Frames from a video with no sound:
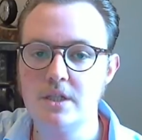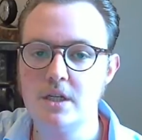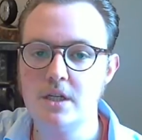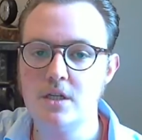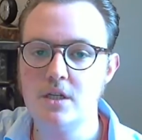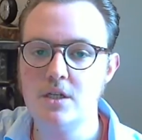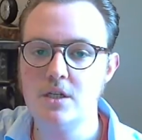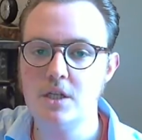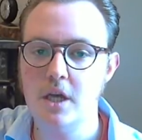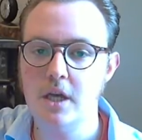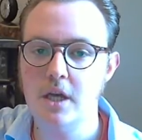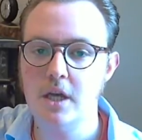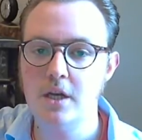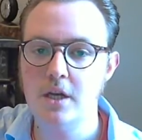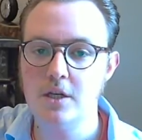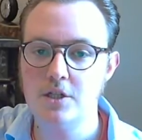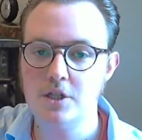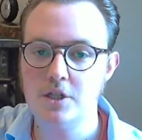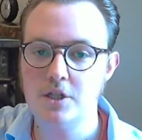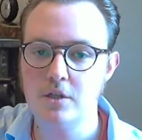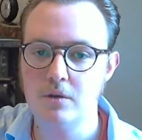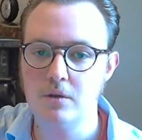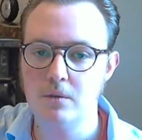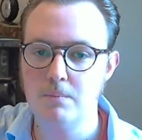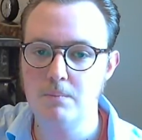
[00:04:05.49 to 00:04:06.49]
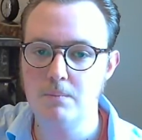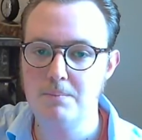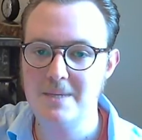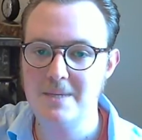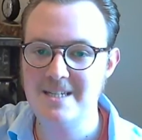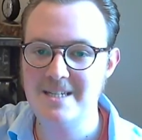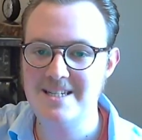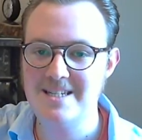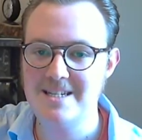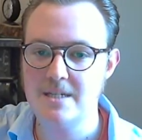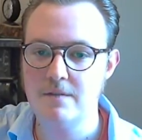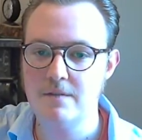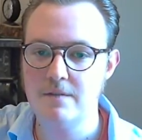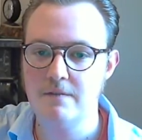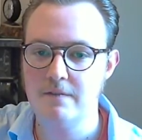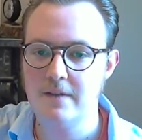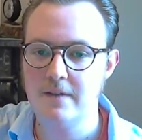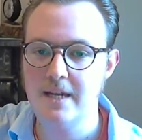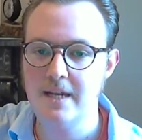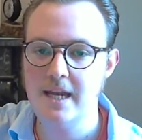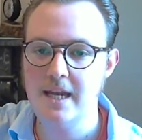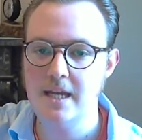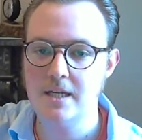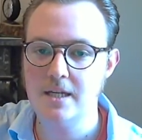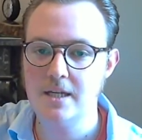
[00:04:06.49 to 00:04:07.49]
international business of
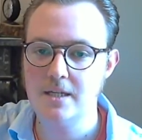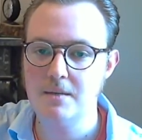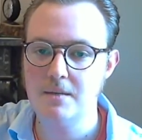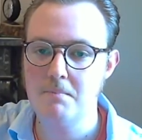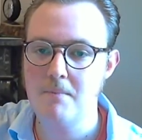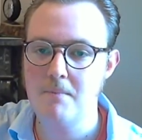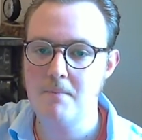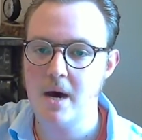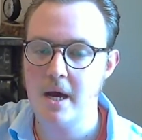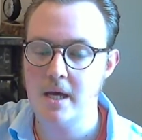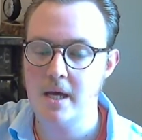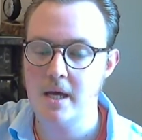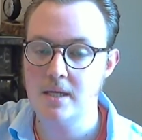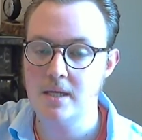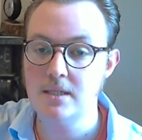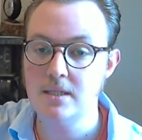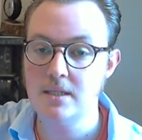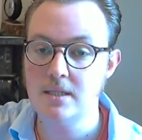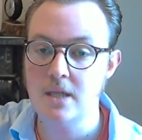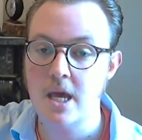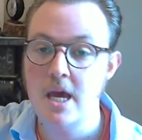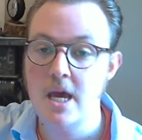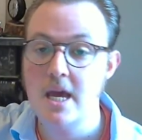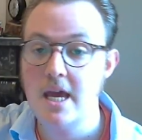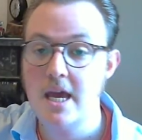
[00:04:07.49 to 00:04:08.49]
Liggett and Myers.